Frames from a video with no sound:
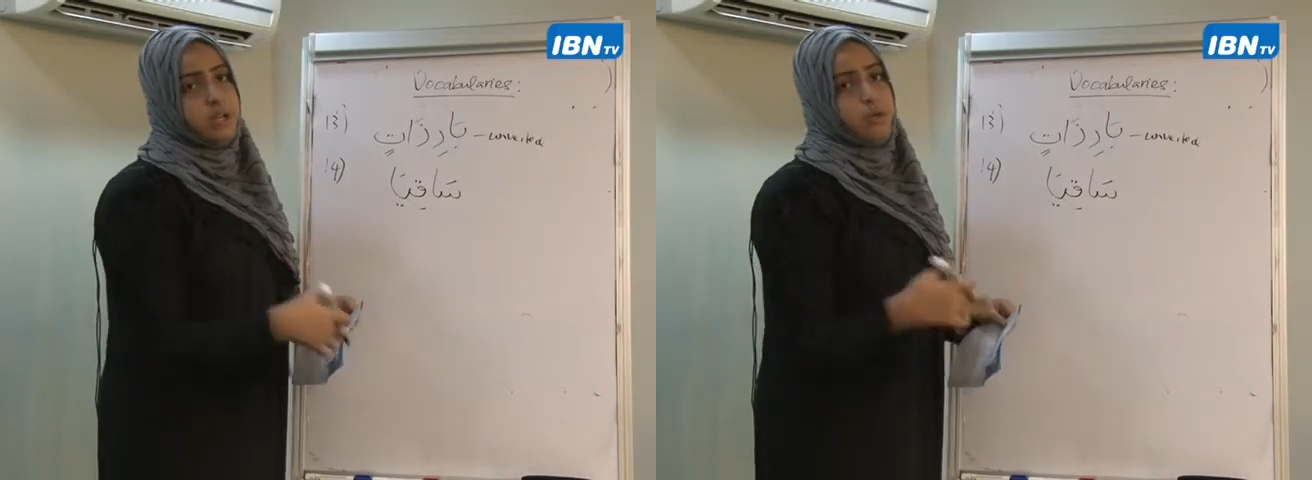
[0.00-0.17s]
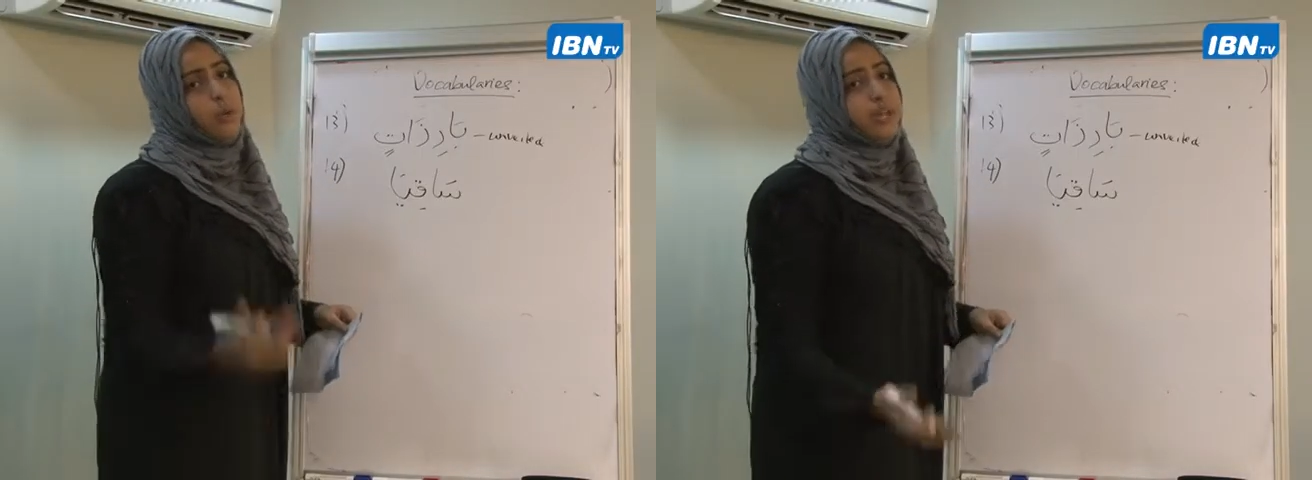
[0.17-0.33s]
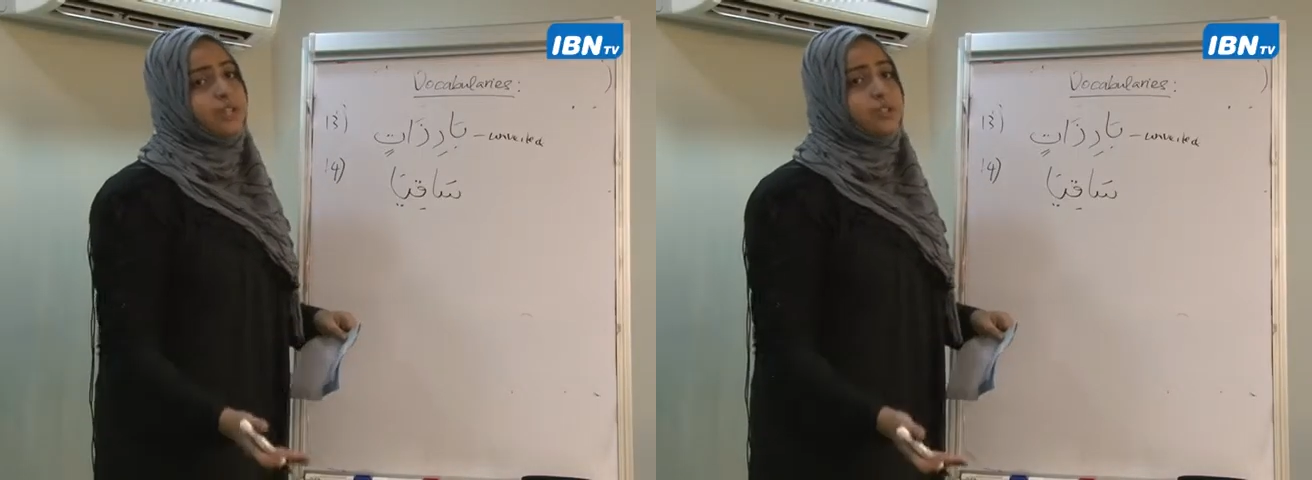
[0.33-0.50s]

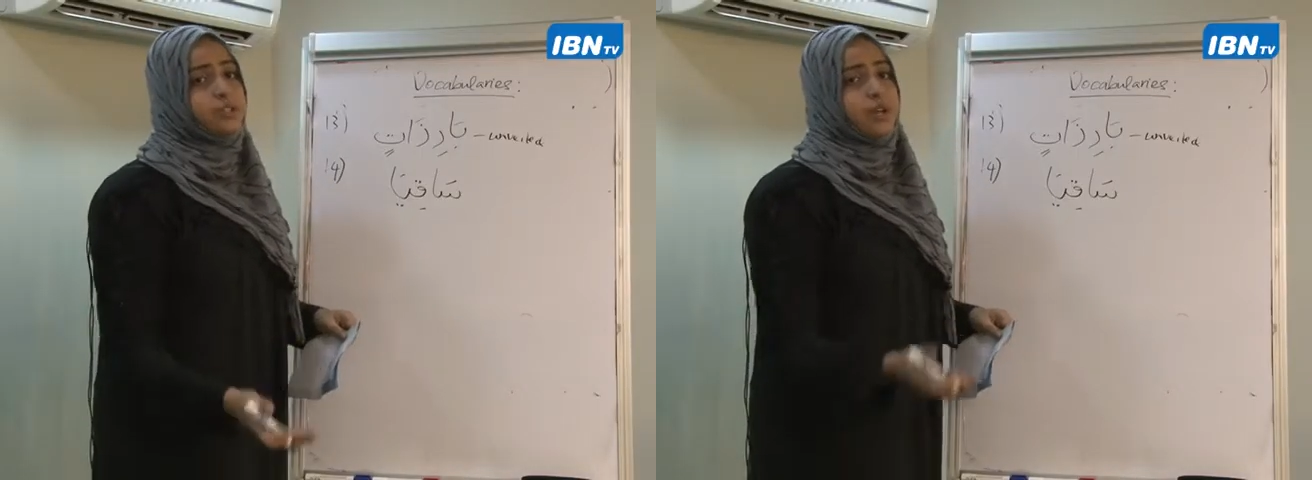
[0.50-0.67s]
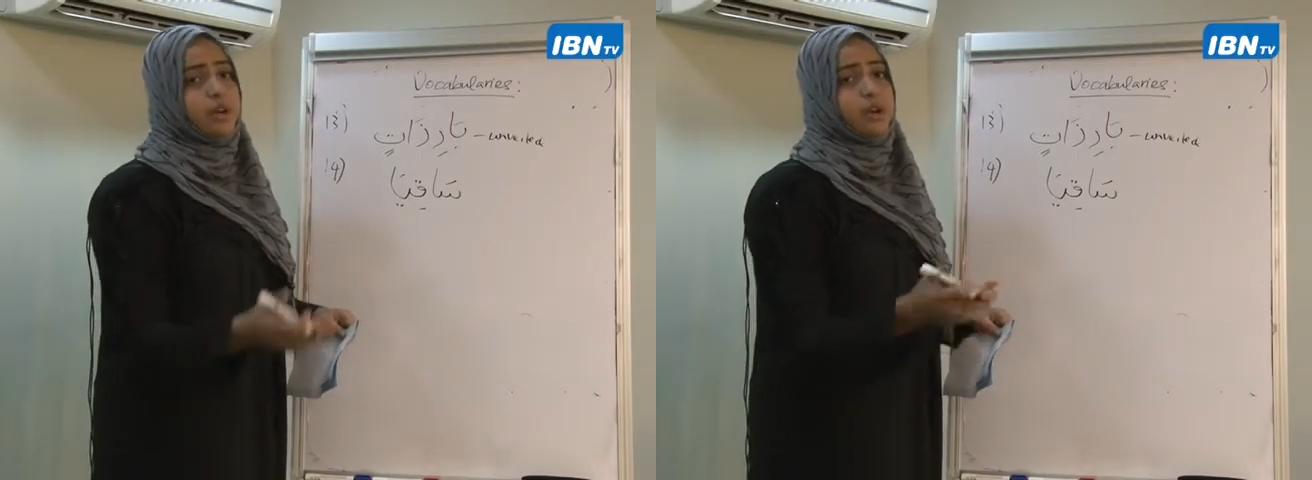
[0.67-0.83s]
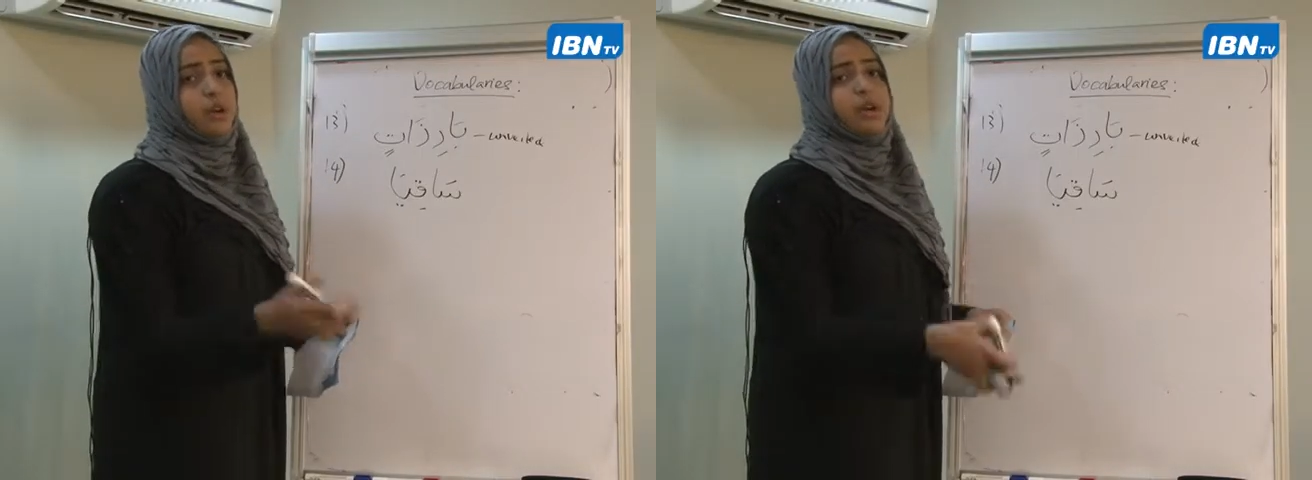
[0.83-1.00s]

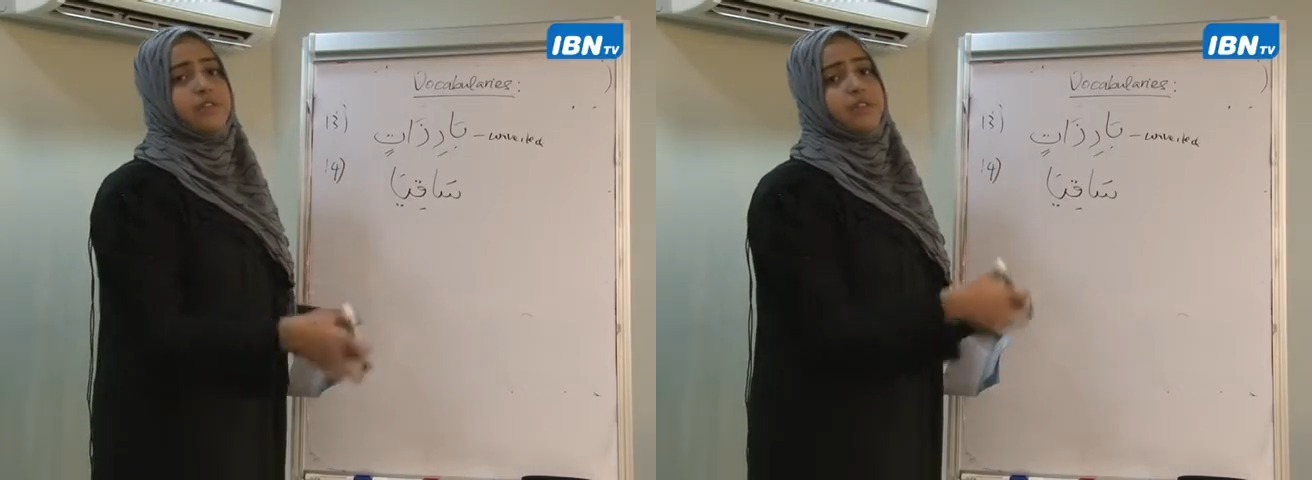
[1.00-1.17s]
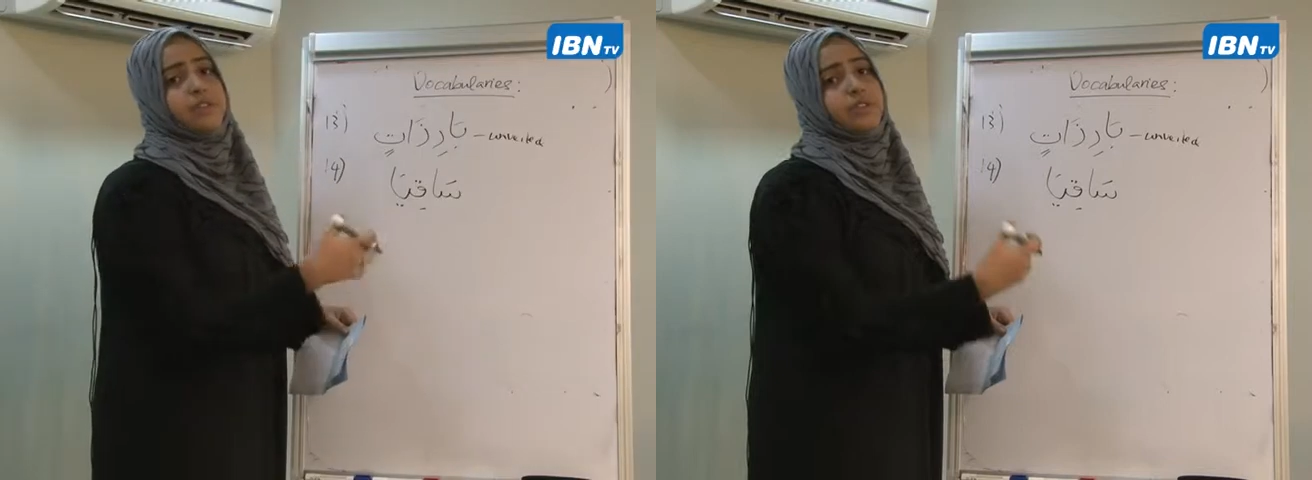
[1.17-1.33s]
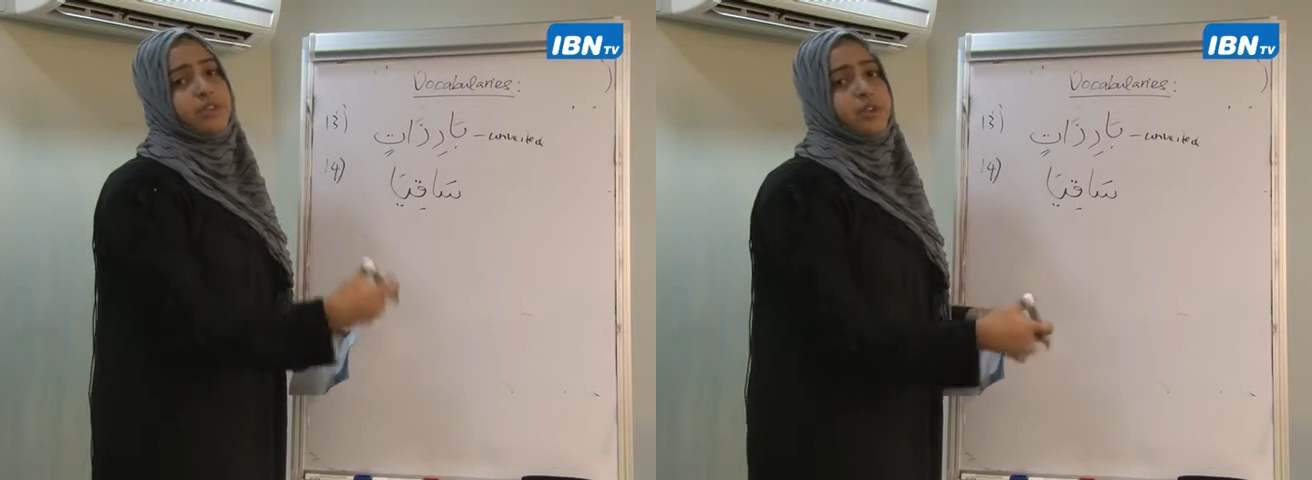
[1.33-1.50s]
quencher of
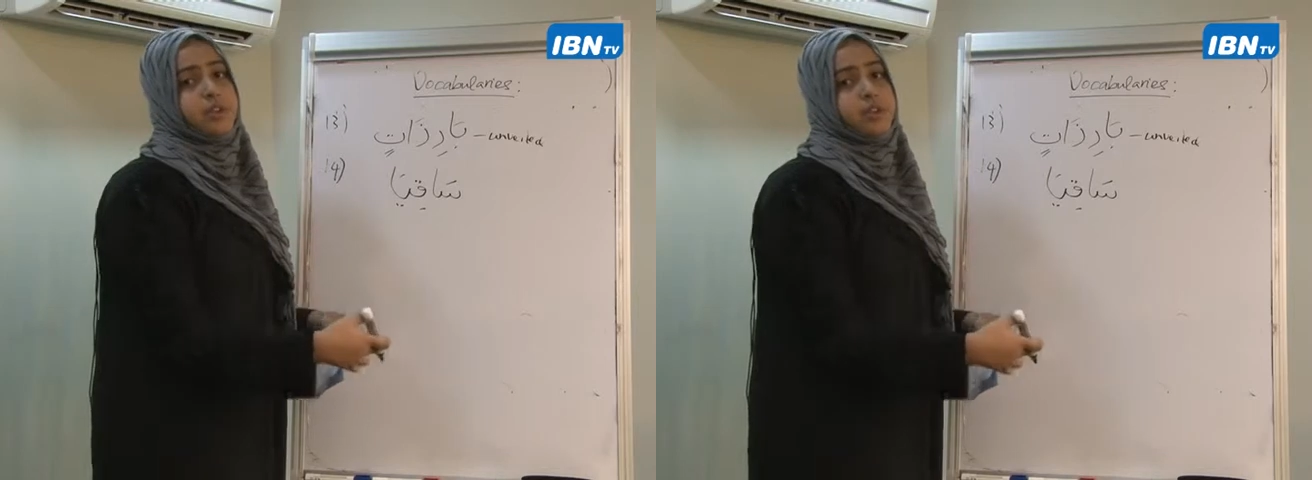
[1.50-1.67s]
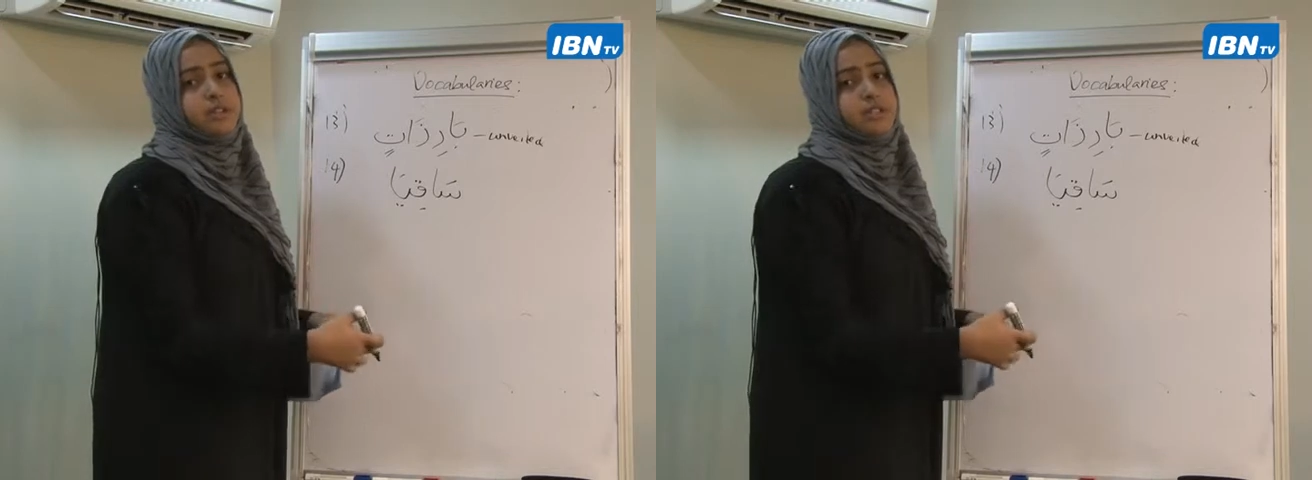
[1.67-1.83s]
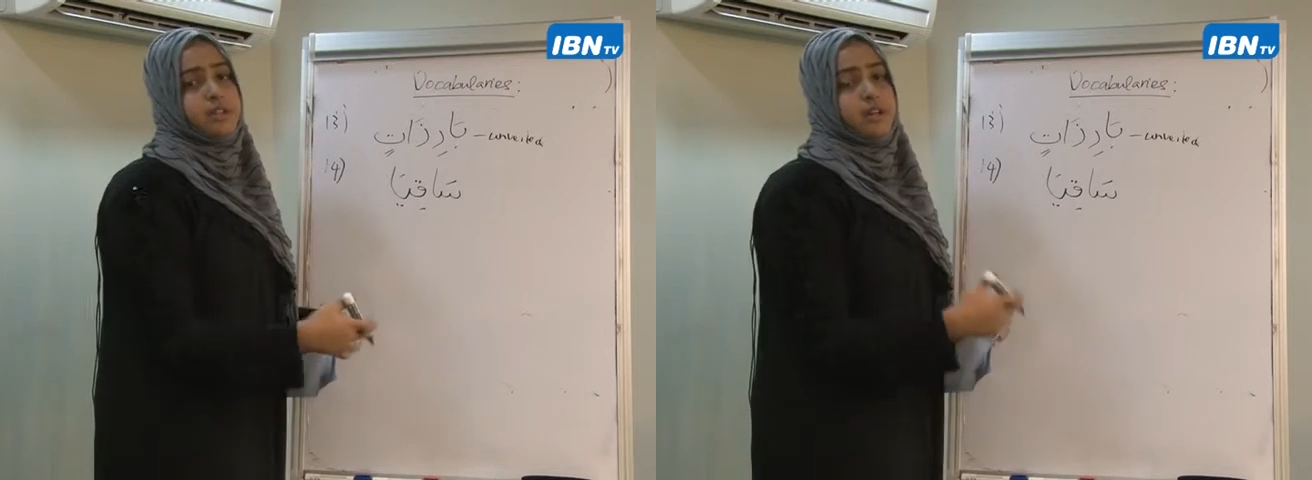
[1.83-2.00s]
the
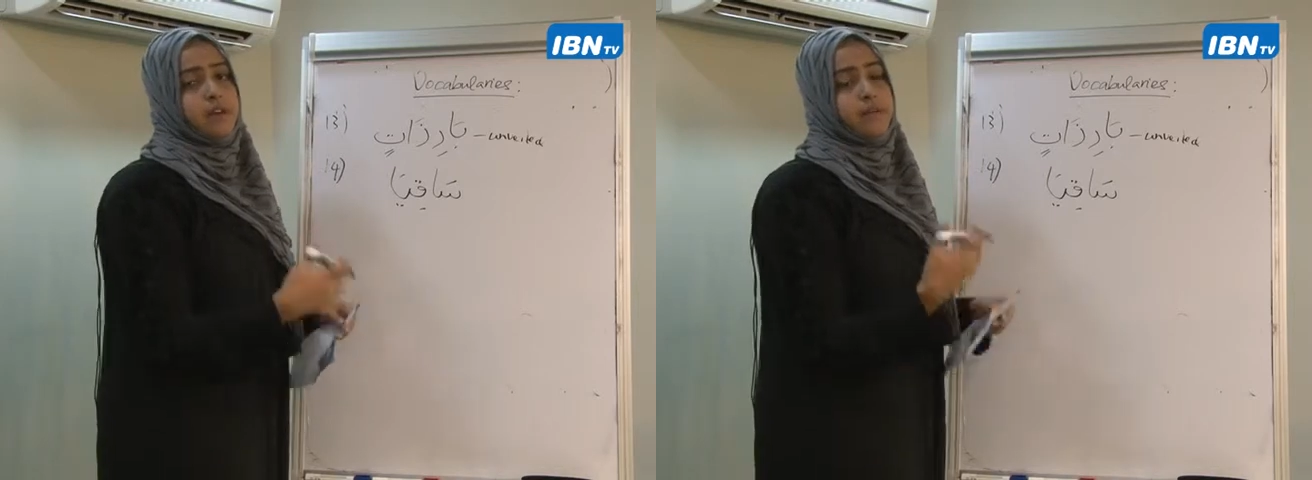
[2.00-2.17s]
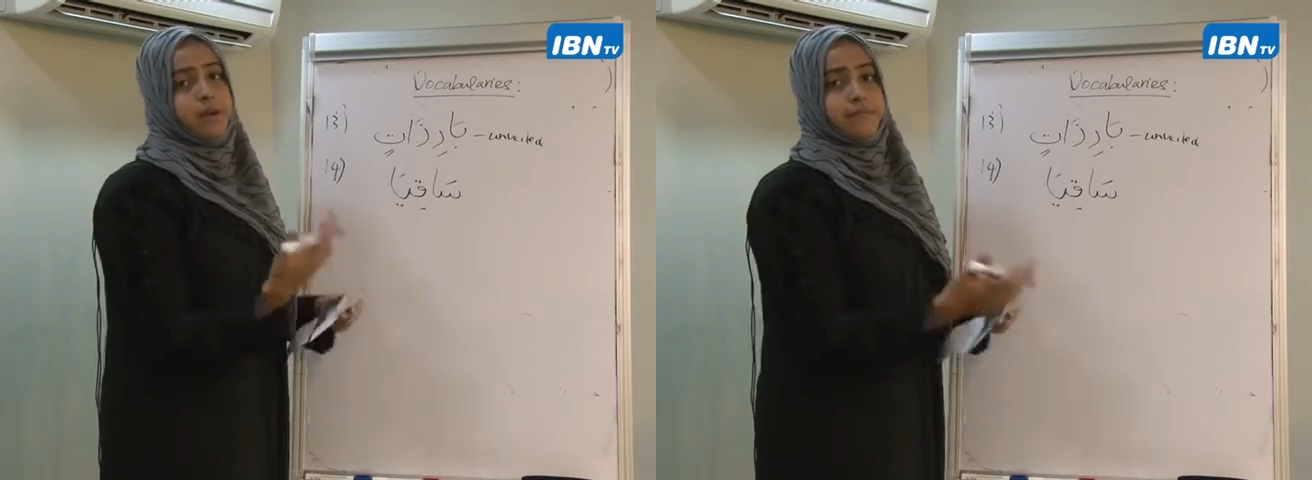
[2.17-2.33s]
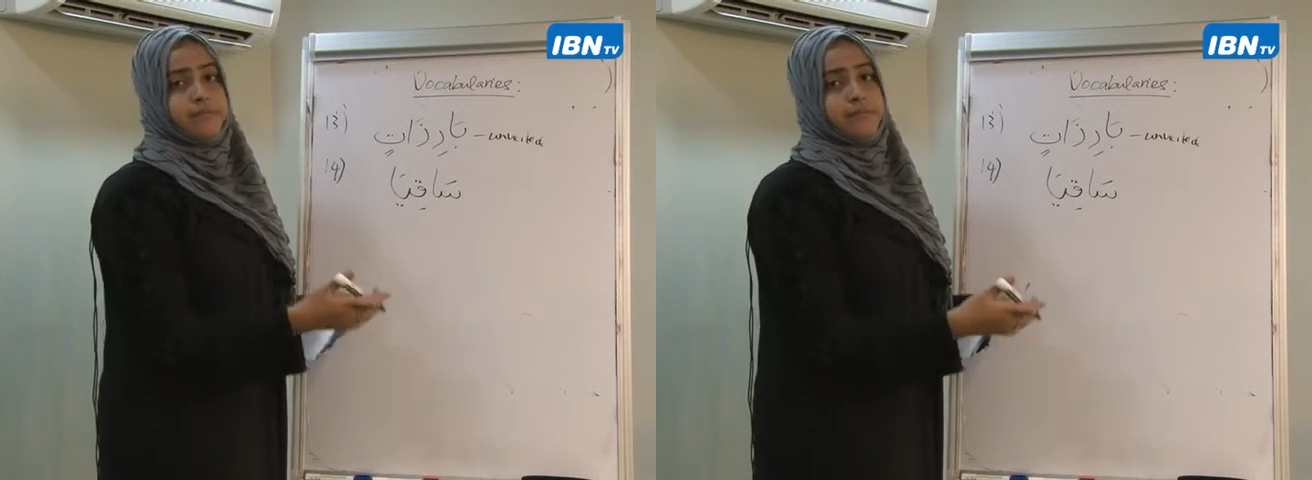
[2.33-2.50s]
thirst, of